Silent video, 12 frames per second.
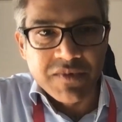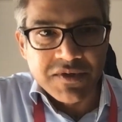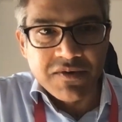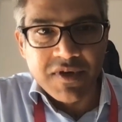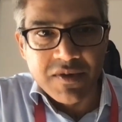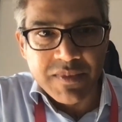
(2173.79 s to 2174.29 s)
We're
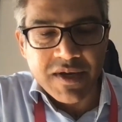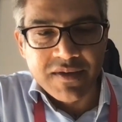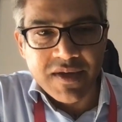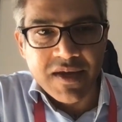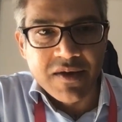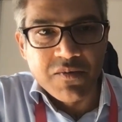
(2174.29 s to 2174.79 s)
talking
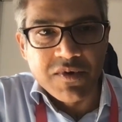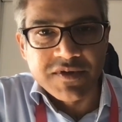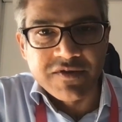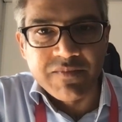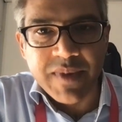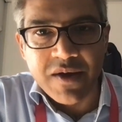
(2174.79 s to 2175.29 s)
about
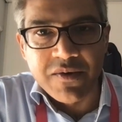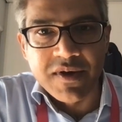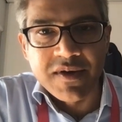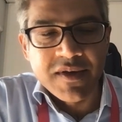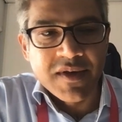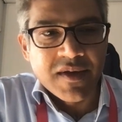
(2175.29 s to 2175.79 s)
gigawatts of power